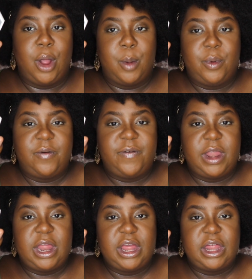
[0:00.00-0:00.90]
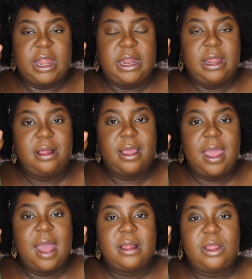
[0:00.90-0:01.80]
purple finish, and it looks like
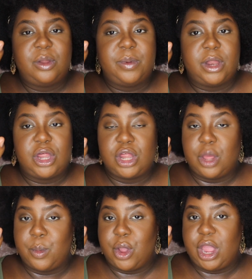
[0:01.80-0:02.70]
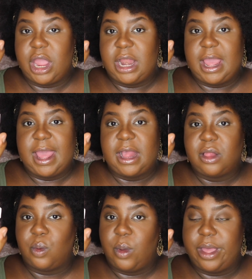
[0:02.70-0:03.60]
it has a little bit of shimmer in it as
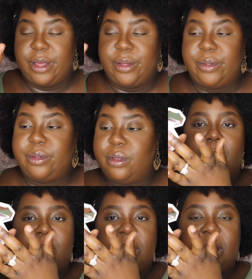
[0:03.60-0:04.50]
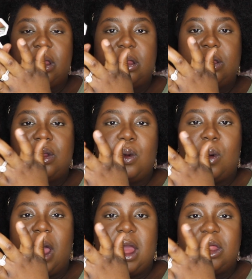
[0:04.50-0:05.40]
well. So I'm just gonna
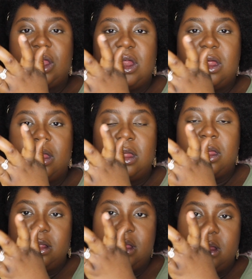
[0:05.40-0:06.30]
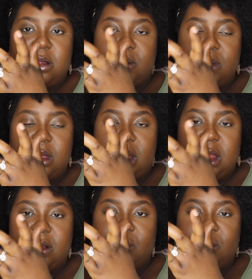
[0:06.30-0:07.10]
swatch this one as